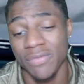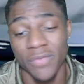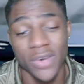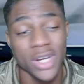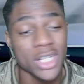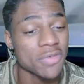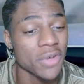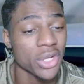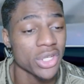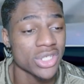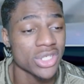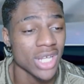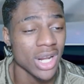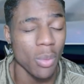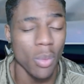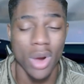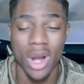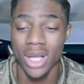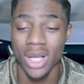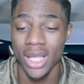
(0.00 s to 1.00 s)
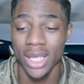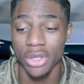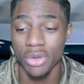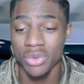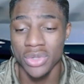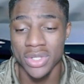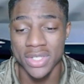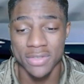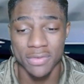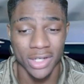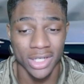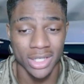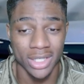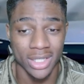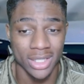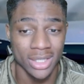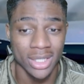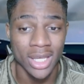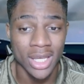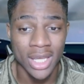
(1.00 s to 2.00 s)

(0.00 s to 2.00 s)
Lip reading: First of all, you're trying to walk like you just fucking